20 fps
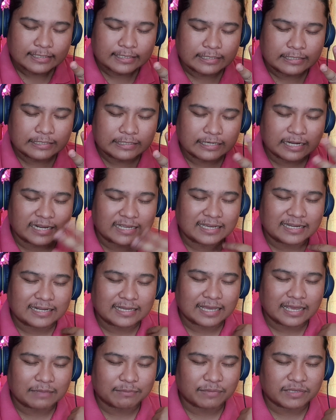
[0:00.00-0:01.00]
I'm gonna
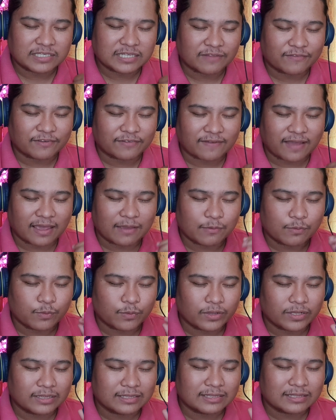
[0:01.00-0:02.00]
hate myself if I
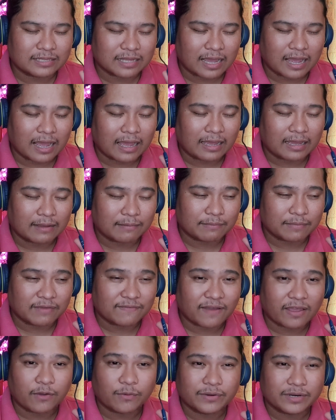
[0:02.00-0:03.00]
will
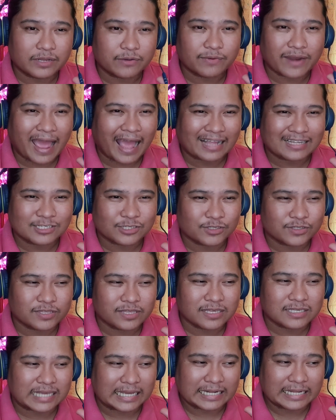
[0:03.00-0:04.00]
if I already react to
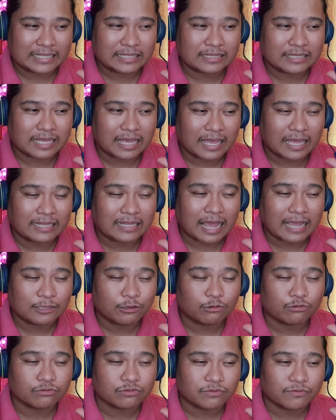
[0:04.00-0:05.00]
this and I
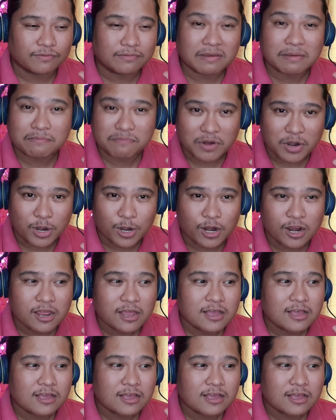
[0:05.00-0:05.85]
don't remember